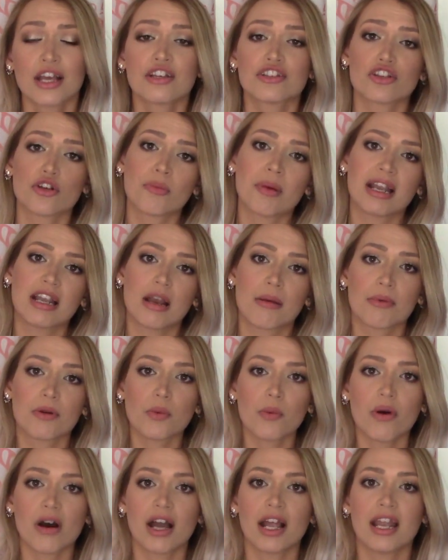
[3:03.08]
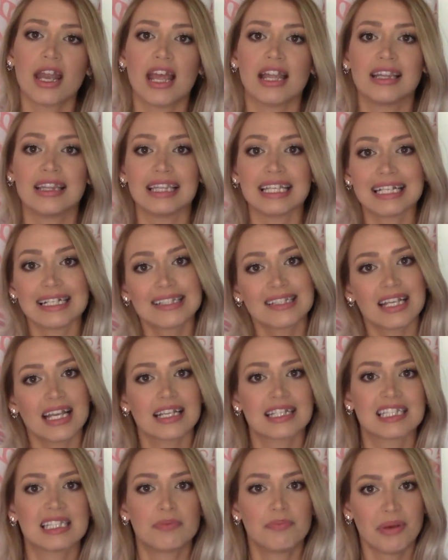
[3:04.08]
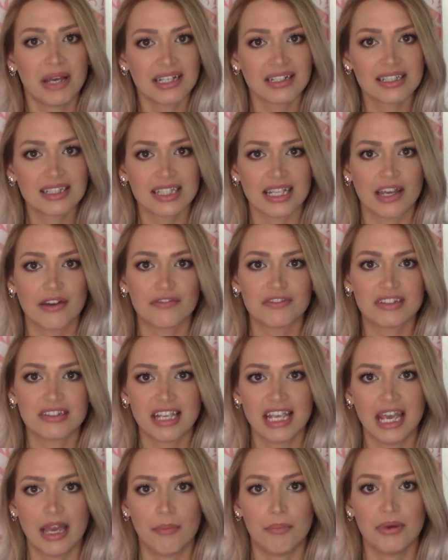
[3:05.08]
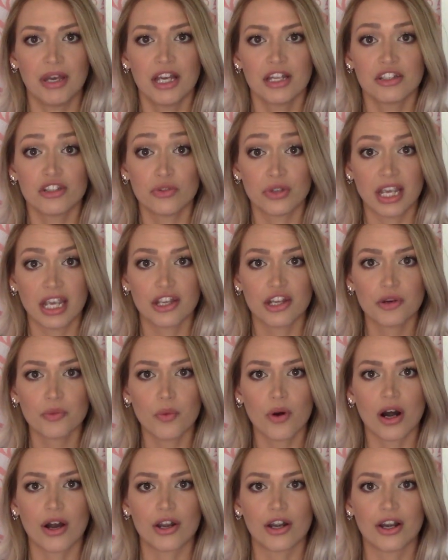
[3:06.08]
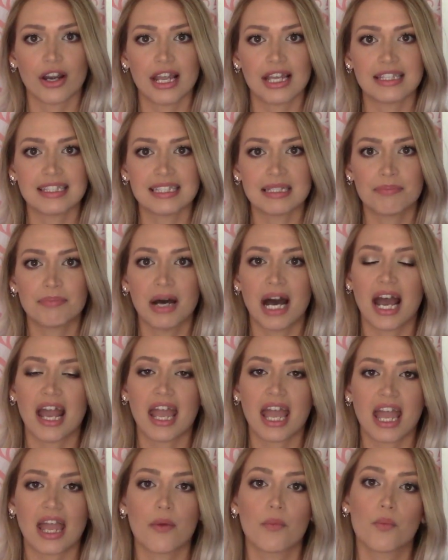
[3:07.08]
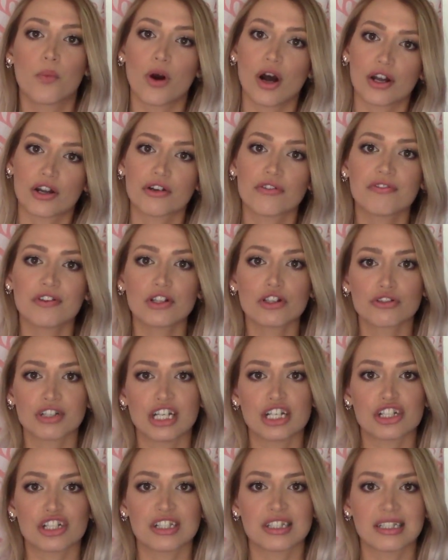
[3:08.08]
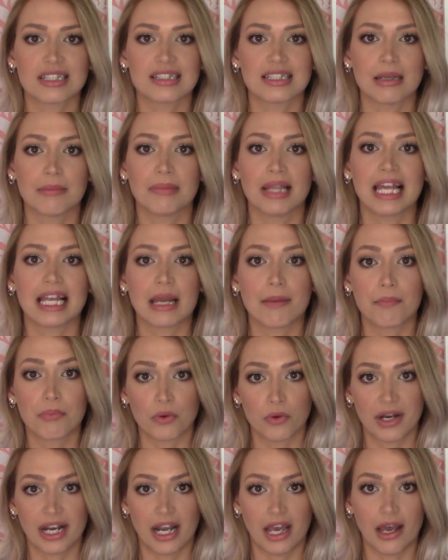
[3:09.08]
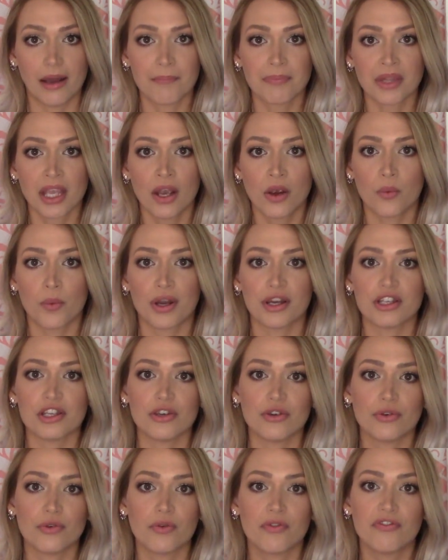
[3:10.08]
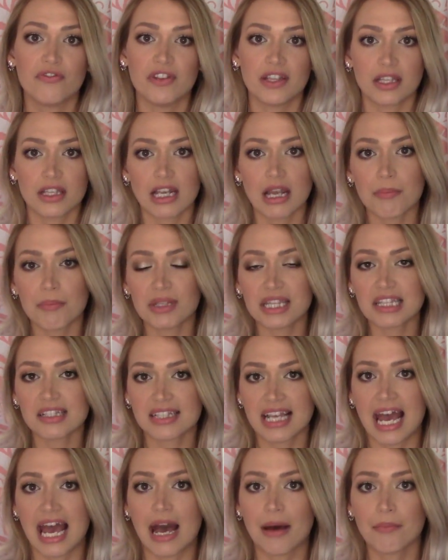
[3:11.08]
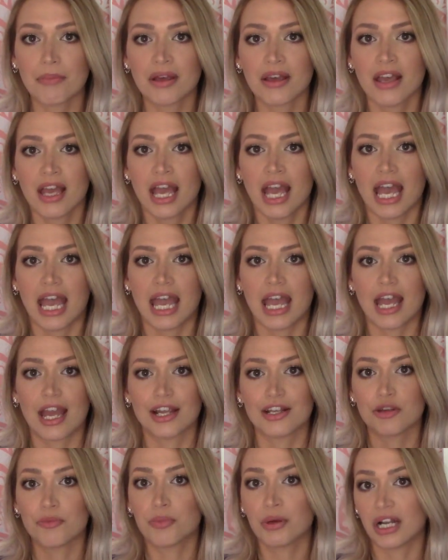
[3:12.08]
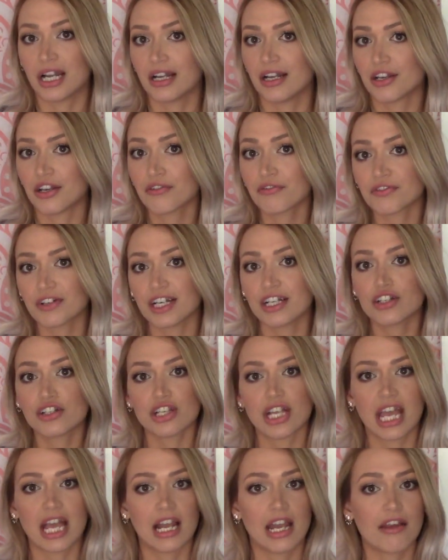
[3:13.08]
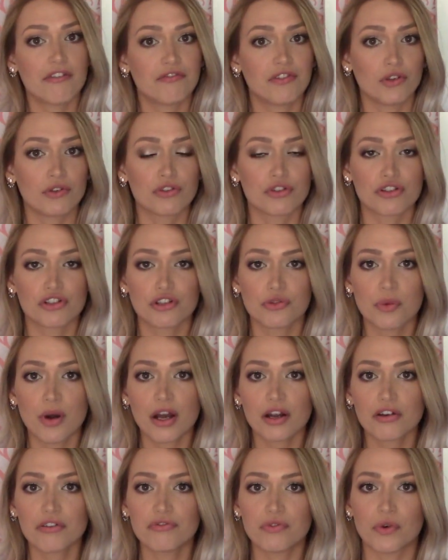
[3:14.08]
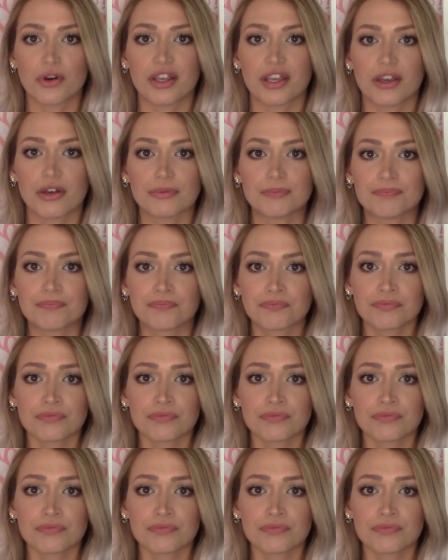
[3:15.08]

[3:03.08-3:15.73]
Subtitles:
So my number 1 and least expensive tip to get your water is to buy a water filtration system like a Brita, where you fill it up at the tap and you put it in your fridge and it filters your water for you.